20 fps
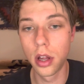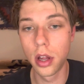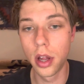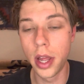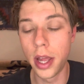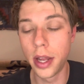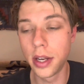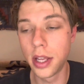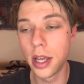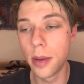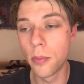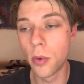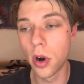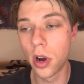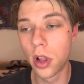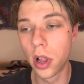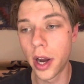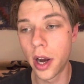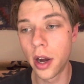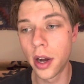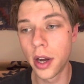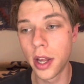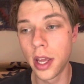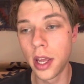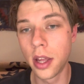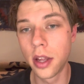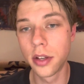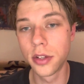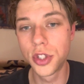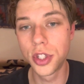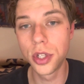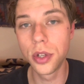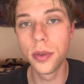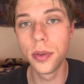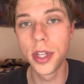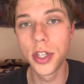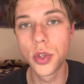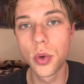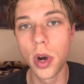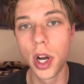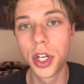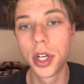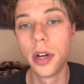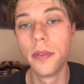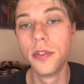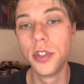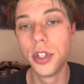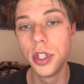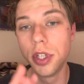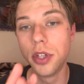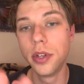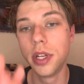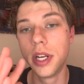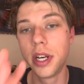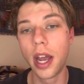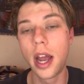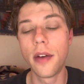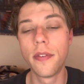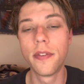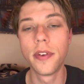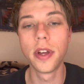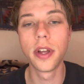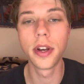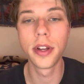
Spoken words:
and get more clarity to this question of do you need caffeine?